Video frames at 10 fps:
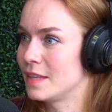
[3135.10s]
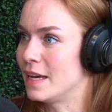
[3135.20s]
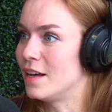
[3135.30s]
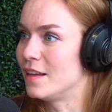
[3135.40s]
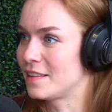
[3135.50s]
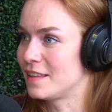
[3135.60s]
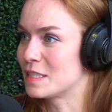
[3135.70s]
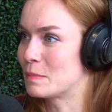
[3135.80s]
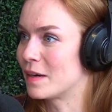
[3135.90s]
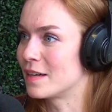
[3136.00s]
the
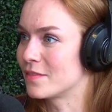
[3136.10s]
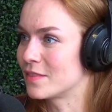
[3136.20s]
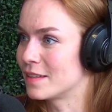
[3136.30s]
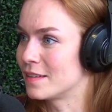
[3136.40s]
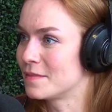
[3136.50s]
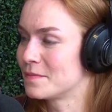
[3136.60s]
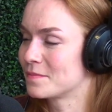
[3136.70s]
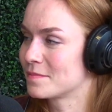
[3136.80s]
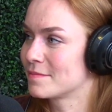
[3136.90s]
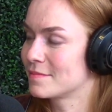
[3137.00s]
healthiest thing you're going to get
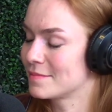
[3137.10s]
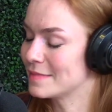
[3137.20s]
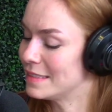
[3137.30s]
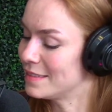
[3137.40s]
there.